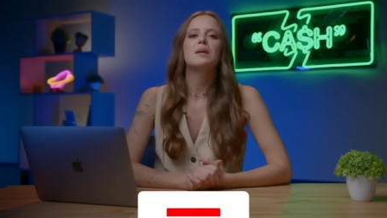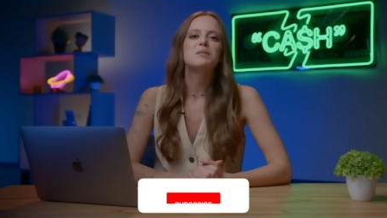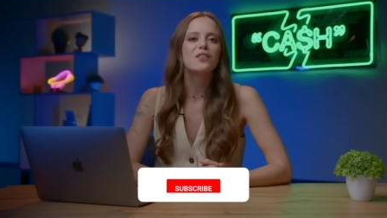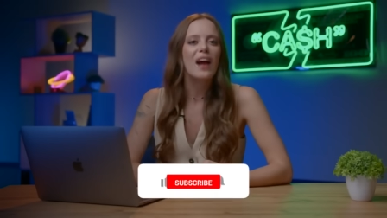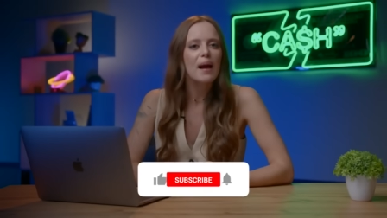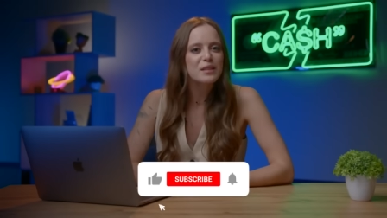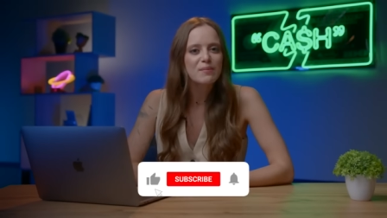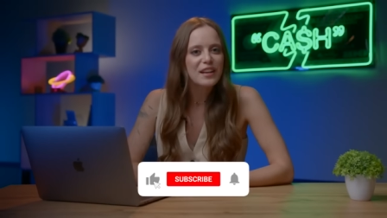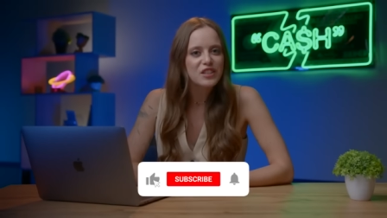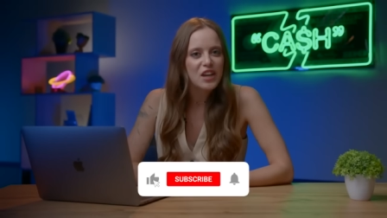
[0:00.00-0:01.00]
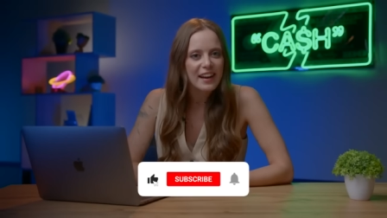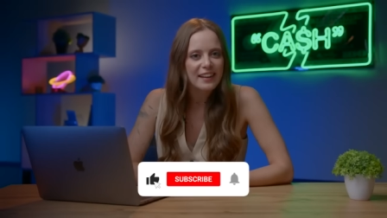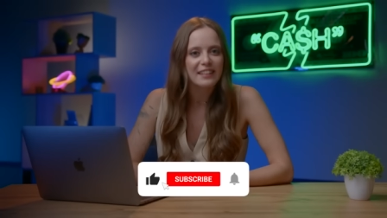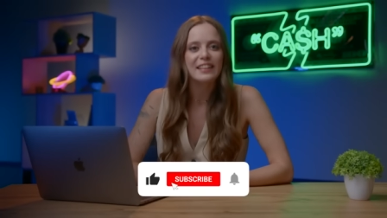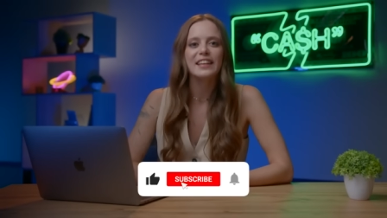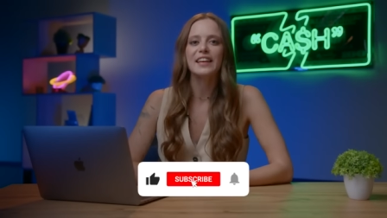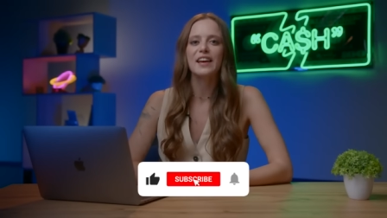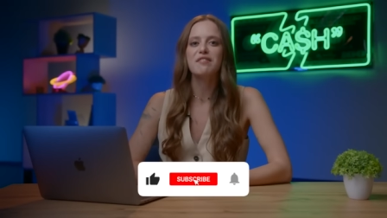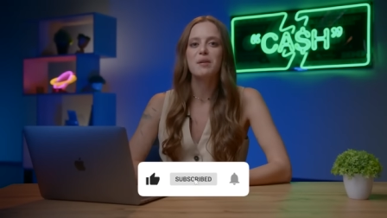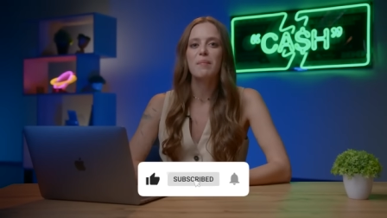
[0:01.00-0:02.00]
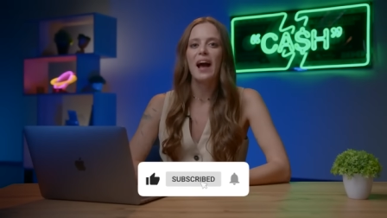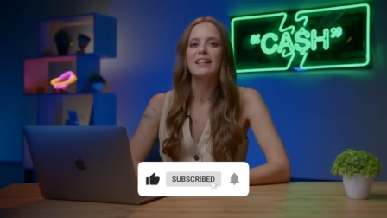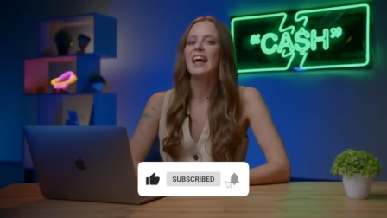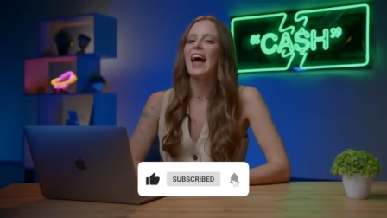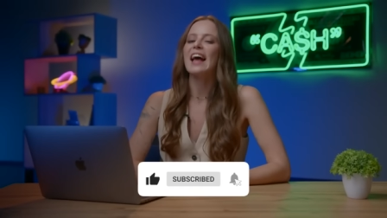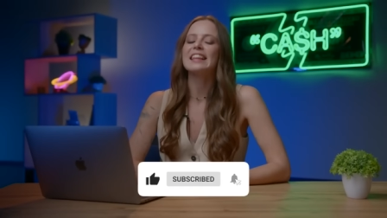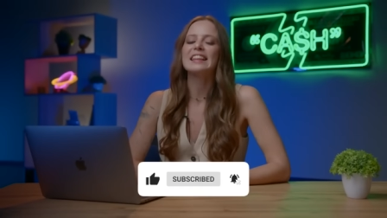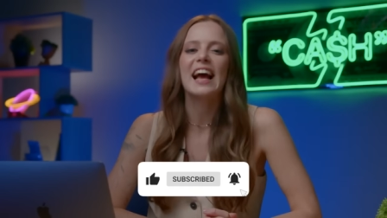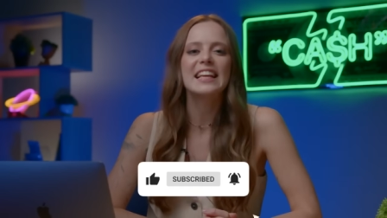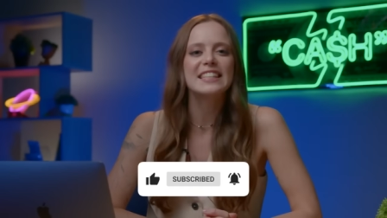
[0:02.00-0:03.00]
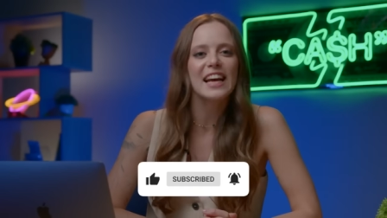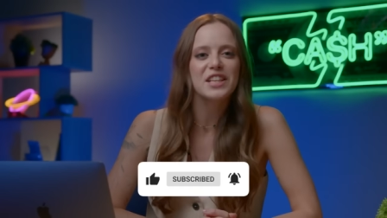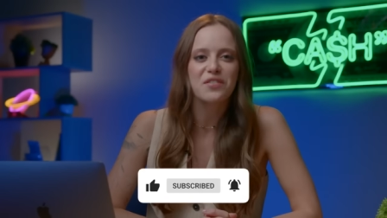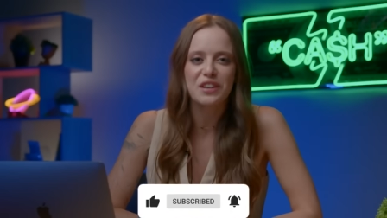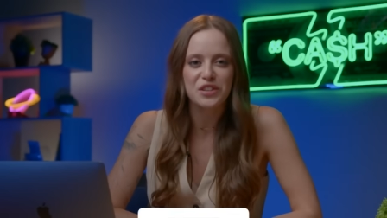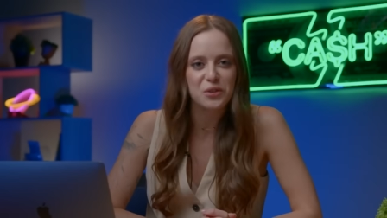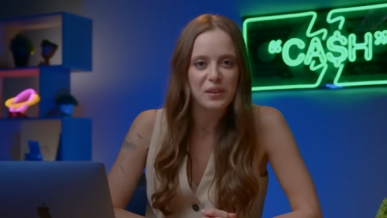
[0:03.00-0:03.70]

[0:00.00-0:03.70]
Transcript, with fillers: Subscribe to my channel, hit the bell and let's get rich